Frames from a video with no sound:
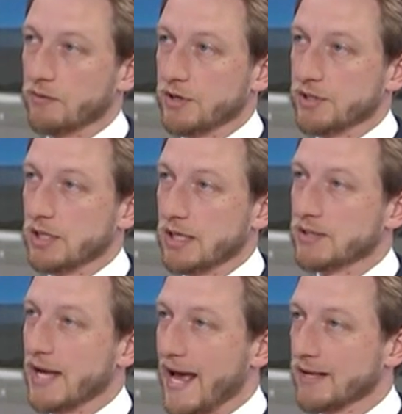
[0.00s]
in recent
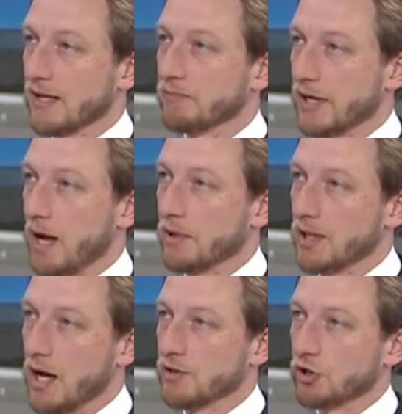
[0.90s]
years as they've become a
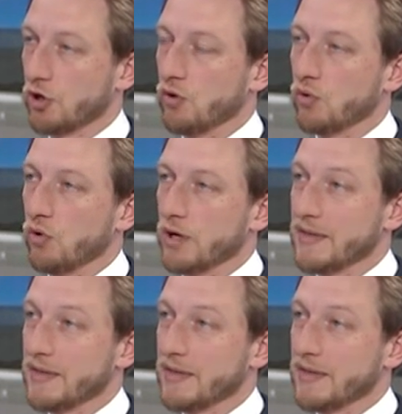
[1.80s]
larger cohort,